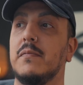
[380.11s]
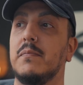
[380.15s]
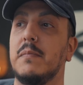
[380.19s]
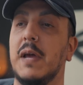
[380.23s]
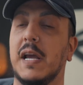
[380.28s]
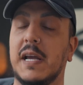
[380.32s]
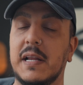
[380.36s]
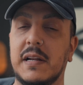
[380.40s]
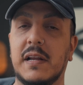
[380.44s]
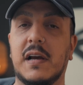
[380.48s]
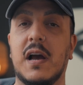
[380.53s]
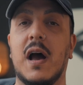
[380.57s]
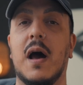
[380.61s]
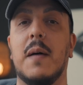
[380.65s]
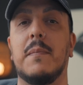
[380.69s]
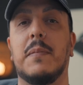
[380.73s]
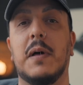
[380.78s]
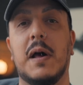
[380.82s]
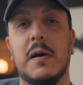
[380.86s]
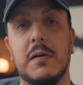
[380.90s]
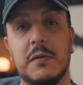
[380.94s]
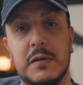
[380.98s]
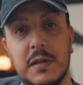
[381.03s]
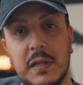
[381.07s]
making the
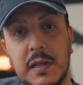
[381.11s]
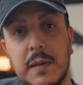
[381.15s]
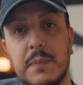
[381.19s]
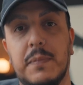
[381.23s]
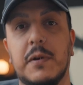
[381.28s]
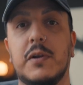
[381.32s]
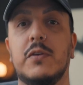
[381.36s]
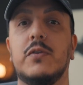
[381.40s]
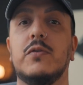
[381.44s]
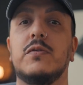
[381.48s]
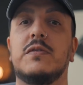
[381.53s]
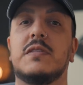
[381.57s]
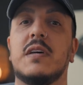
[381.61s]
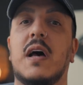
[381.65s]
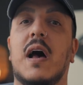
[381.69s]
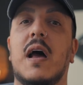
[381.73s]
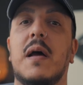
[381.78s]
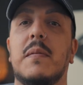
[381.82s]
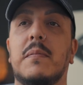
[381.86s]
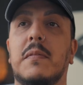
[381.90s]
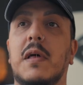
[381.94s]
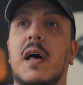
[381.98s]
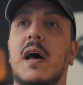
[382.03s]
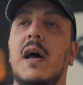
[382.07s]
compound clip and new
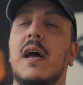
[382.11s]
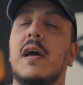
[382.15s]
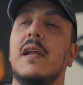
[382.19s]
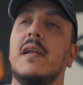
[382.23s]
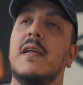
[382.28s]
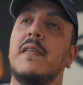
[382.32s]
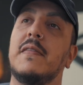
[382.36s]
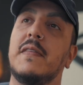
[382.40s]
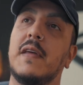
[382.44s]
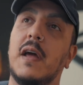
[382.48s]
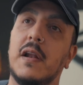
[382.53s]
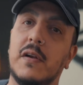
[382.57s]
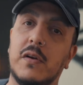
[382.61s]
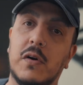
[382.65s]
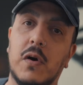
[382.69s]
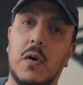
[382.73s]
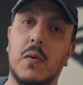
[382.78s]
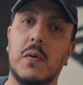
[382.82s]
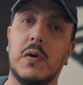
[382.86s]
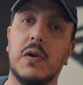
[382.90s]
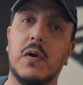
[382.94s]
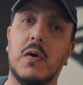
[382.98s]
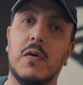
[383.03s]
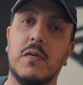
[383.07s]
timeline and then
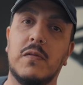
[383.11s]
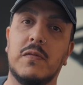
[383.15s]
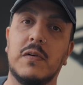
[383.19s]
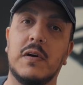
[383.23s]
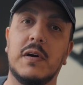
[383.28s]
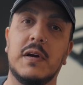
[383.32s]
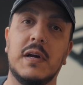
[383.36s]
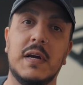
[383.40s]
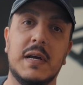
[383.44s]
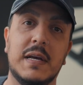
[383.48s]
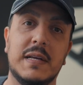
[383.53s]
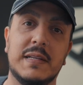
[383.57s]
going over,